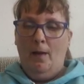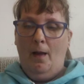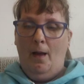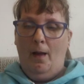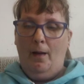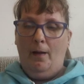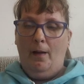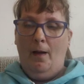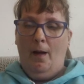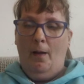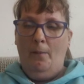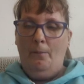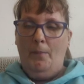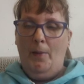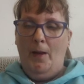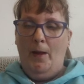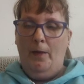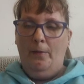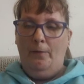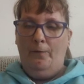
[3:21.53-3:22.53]
I can't
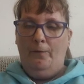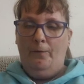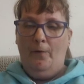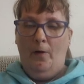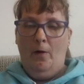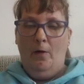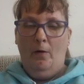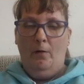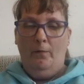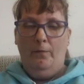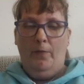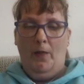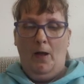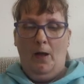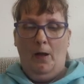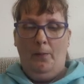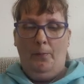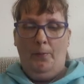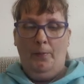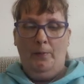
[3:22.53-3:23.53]
bear the thought of that
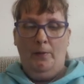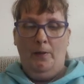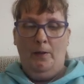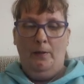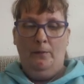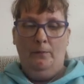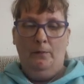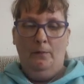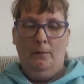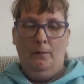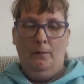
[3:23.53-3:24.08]
happening.